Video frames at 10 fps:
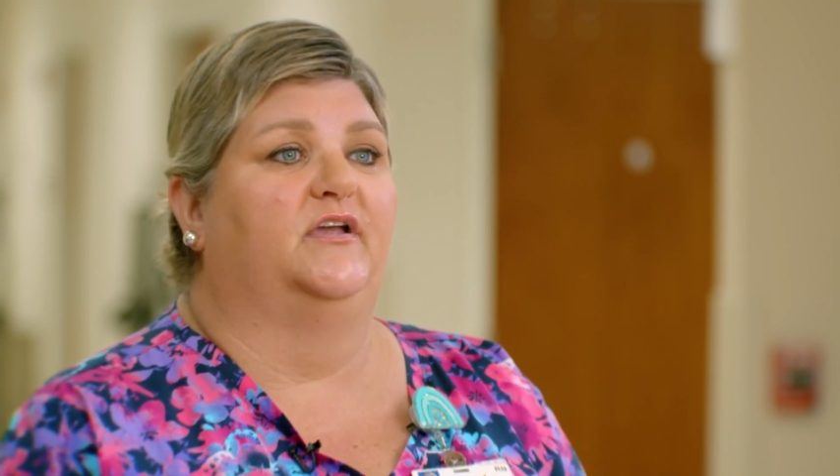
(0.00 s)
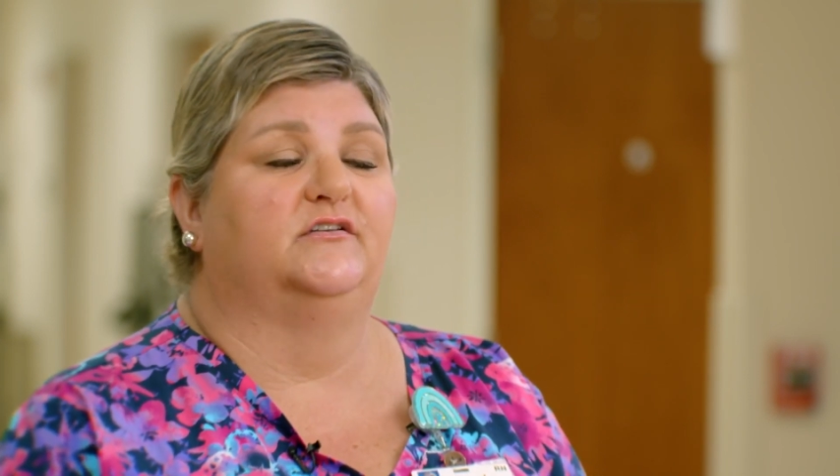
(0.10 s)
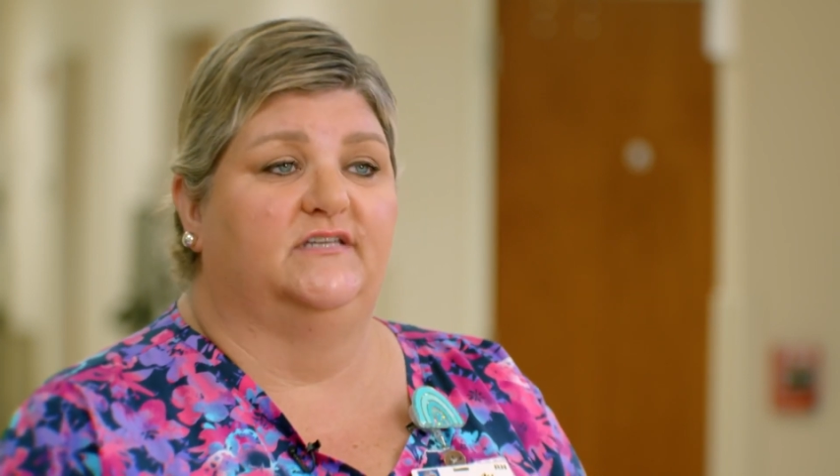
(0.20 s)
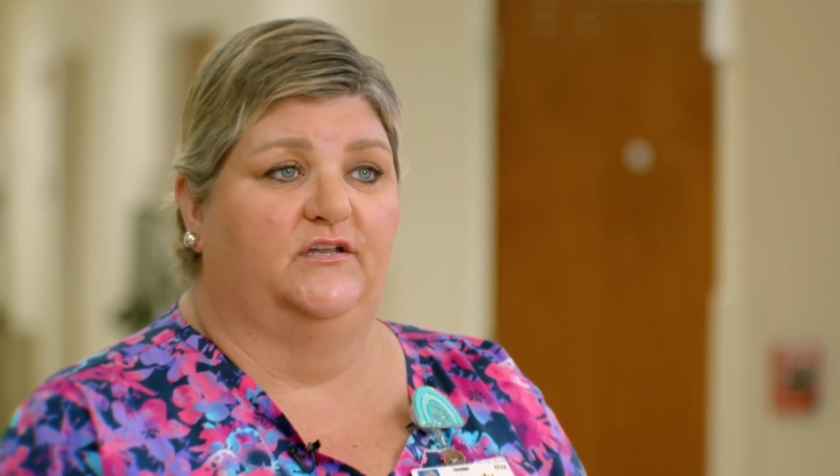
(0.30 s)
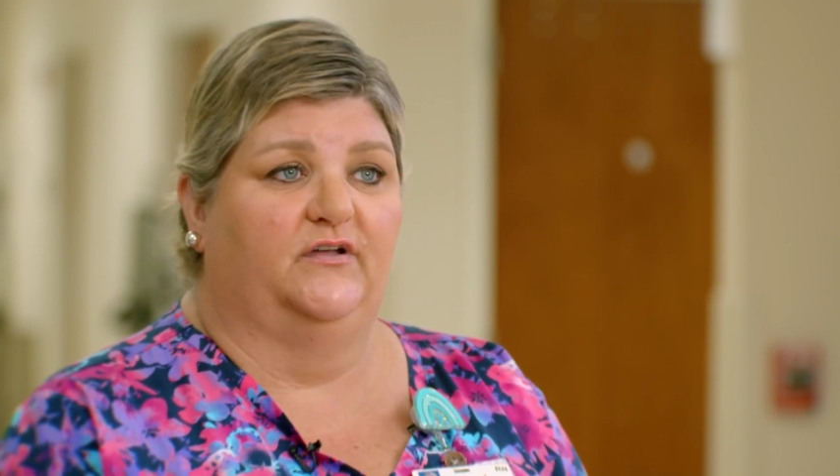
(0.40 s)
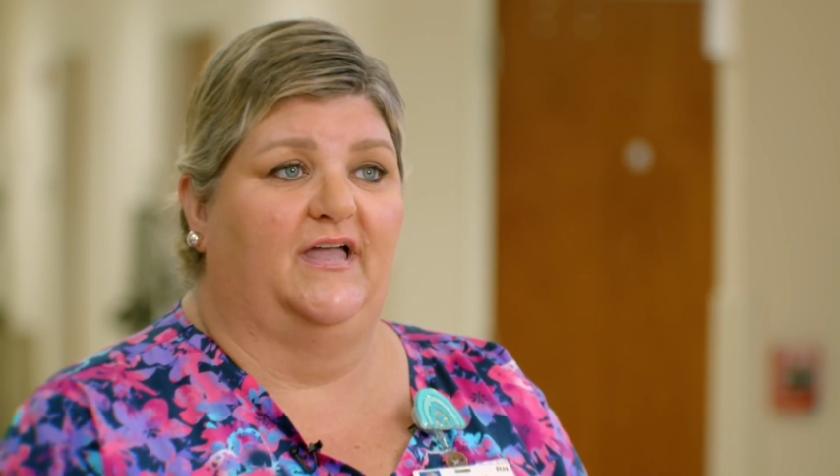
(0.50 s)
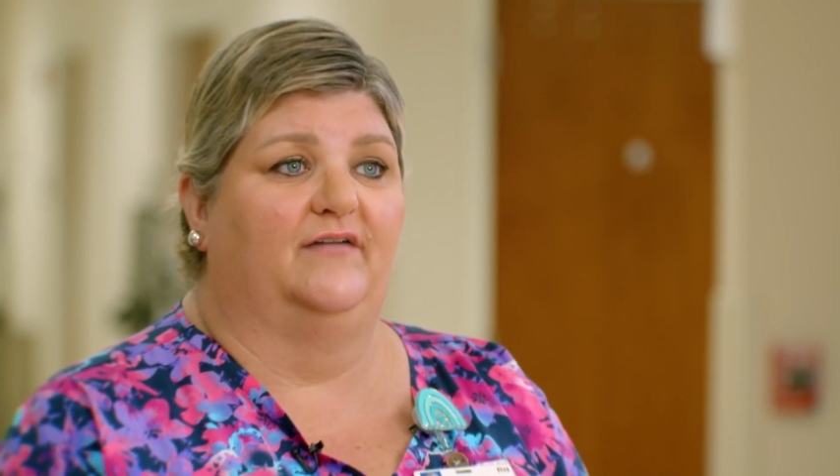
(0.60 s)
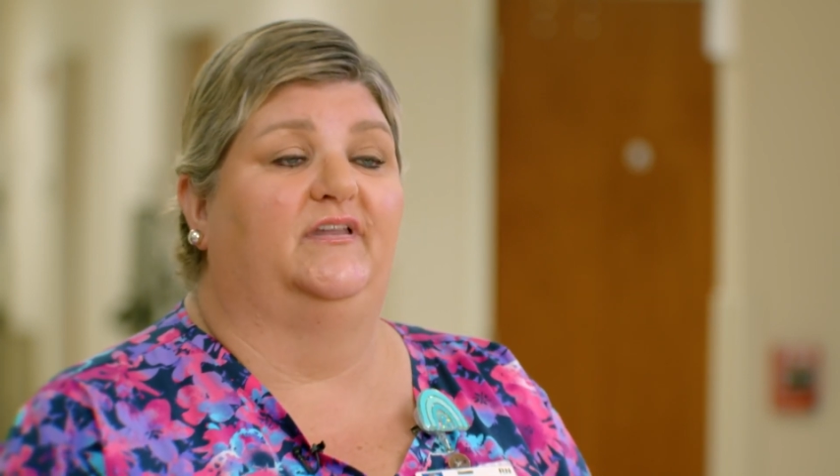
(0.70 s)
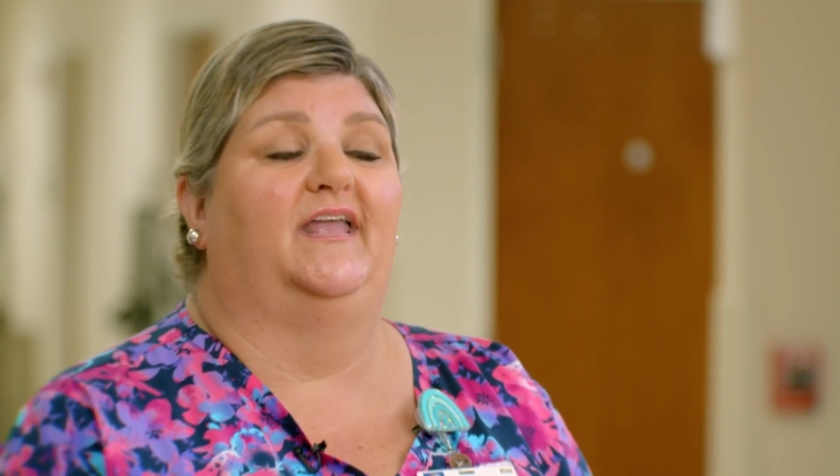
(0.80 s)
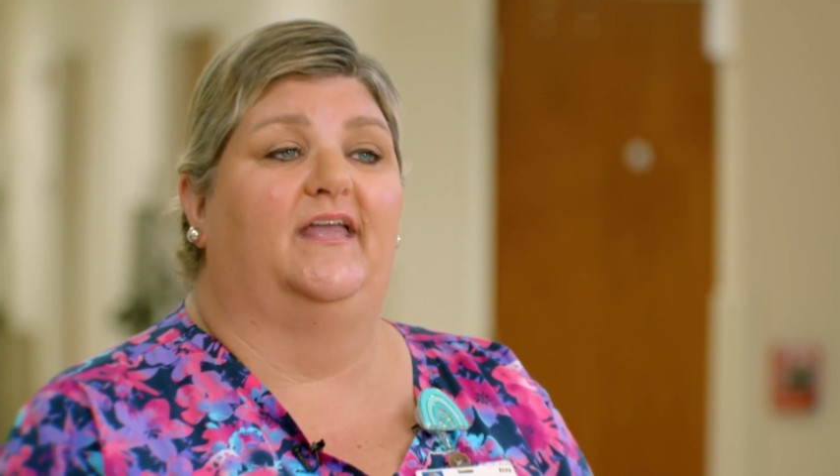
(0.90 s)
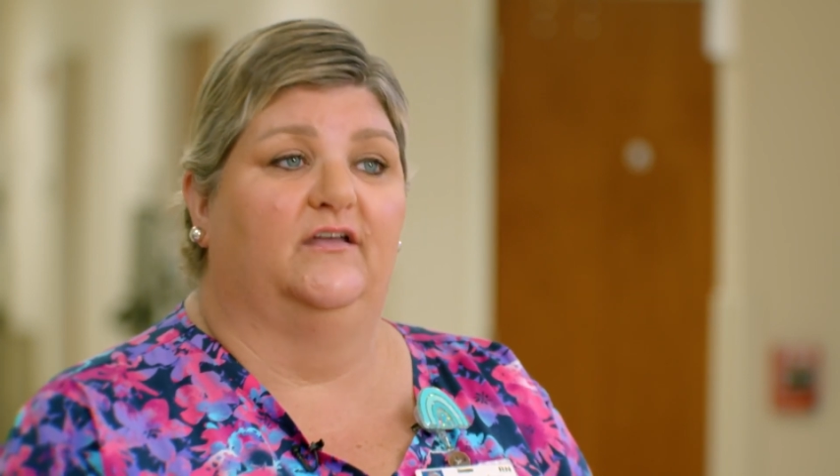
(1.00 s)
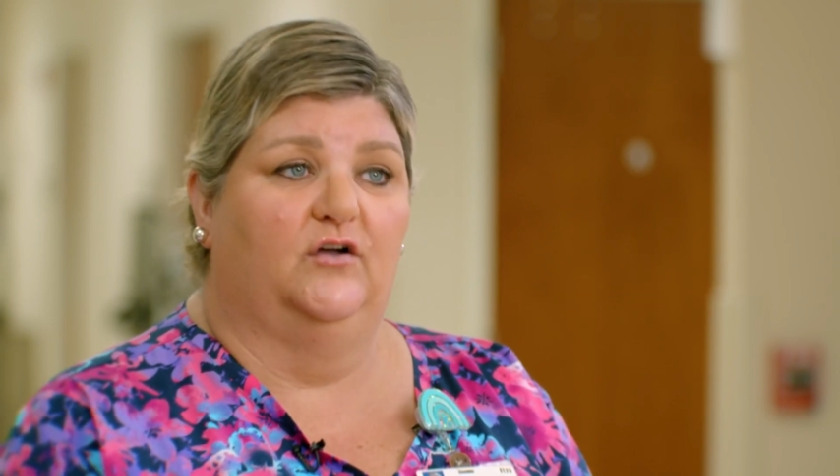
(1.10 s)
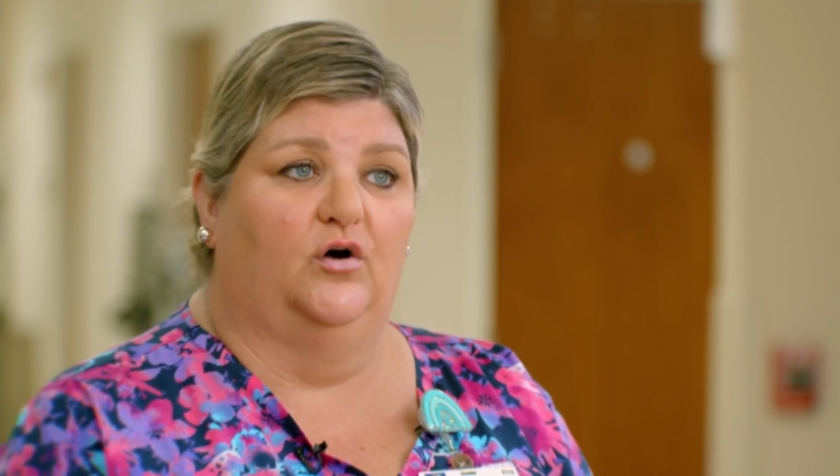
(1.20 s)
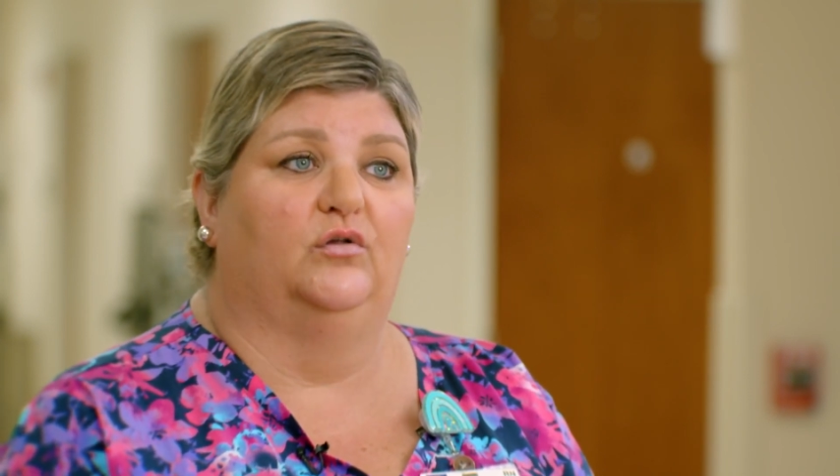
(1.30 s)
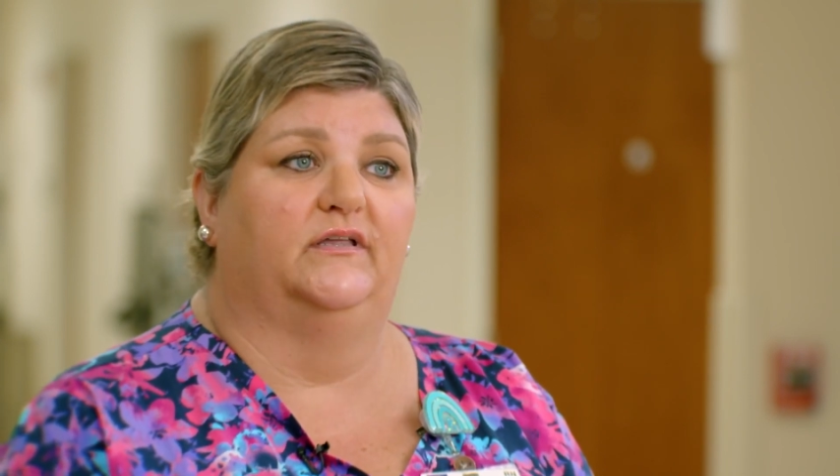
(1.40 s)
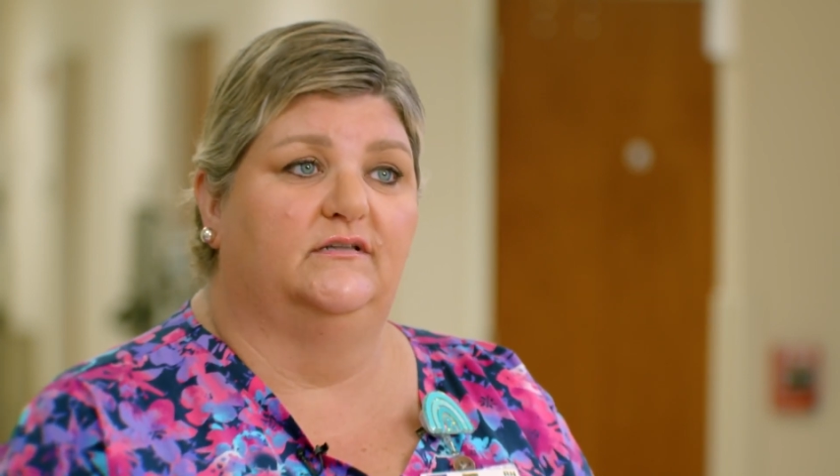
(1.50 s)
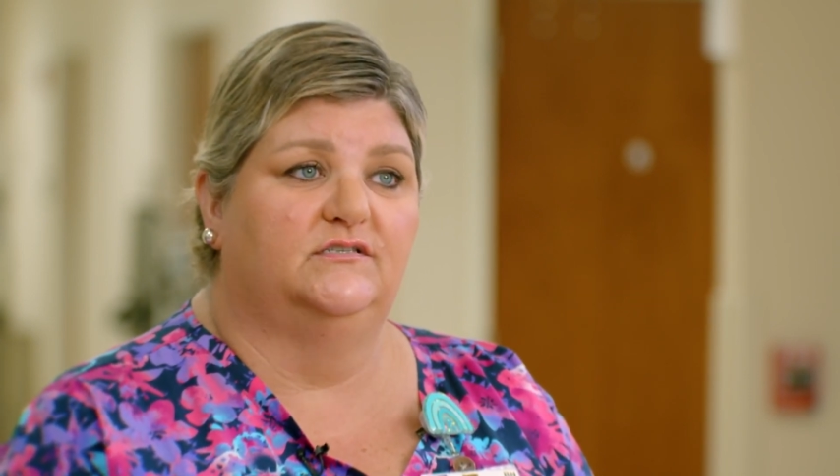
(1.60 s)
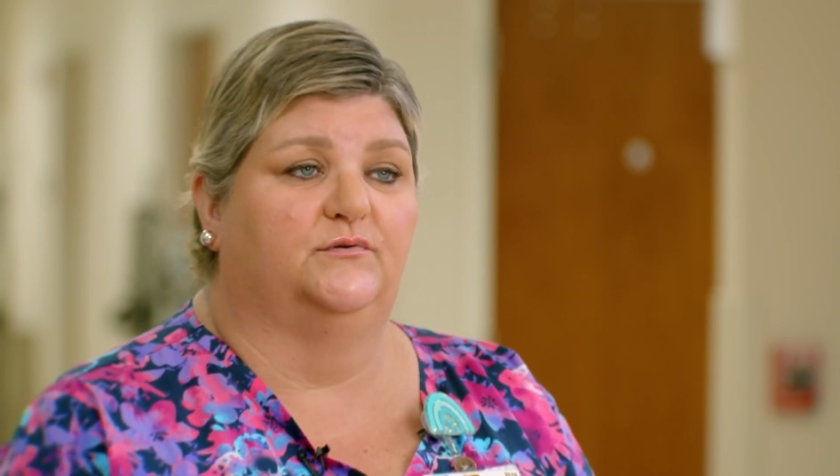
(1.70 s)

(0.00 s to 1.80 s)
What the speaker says: peritoneal cavity, and colon,